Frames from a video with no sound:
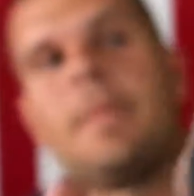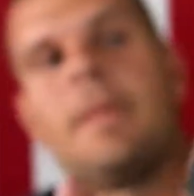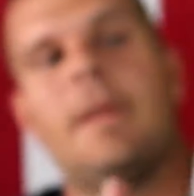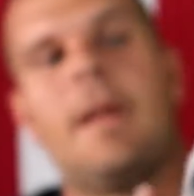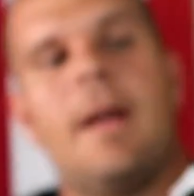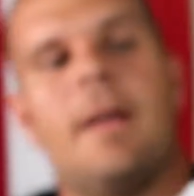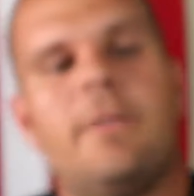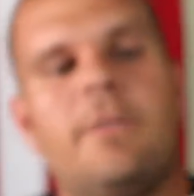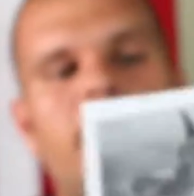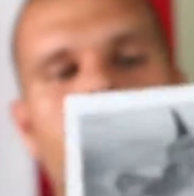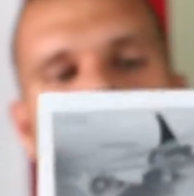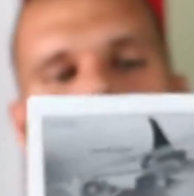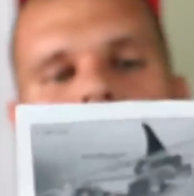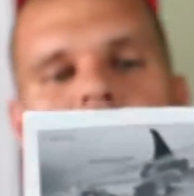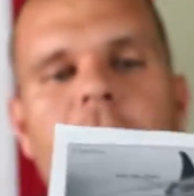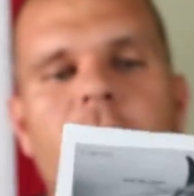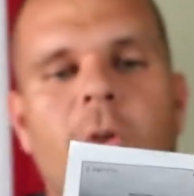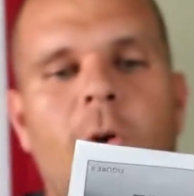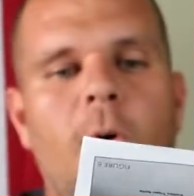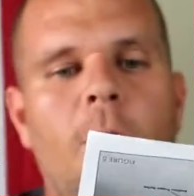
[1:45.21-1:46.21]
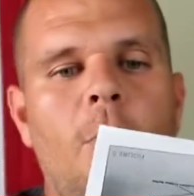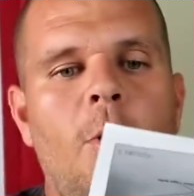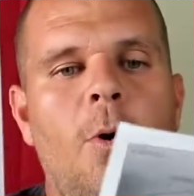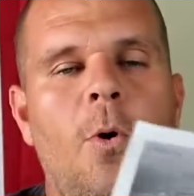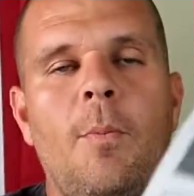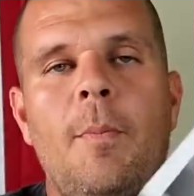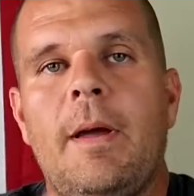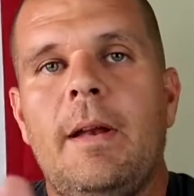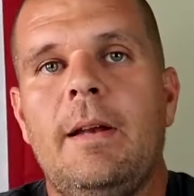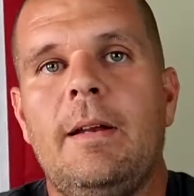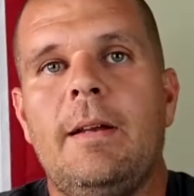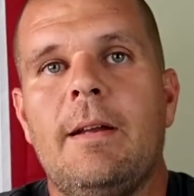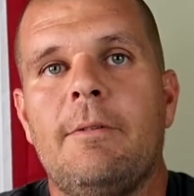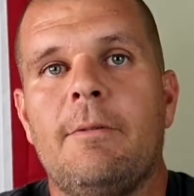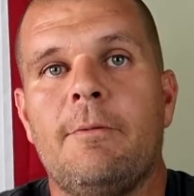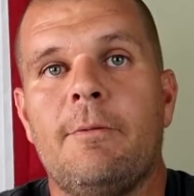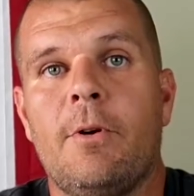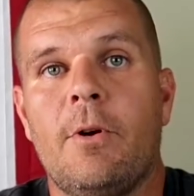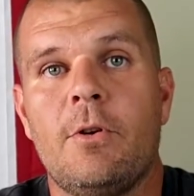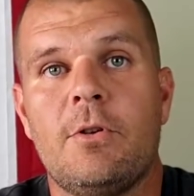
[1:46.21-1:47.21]
Guys, there are so many
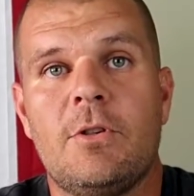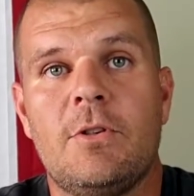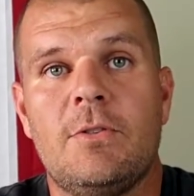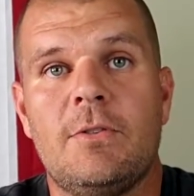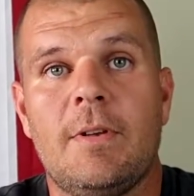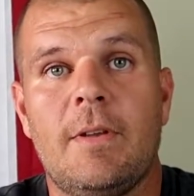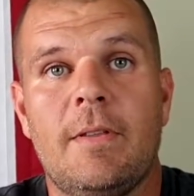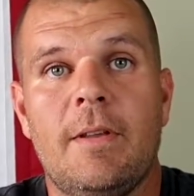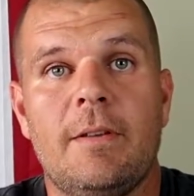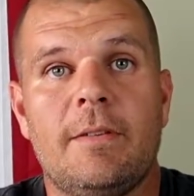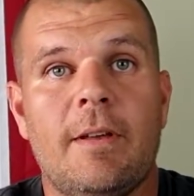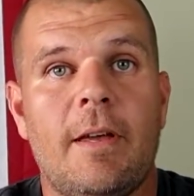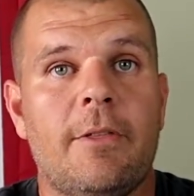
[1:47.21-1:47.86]
different versions of this.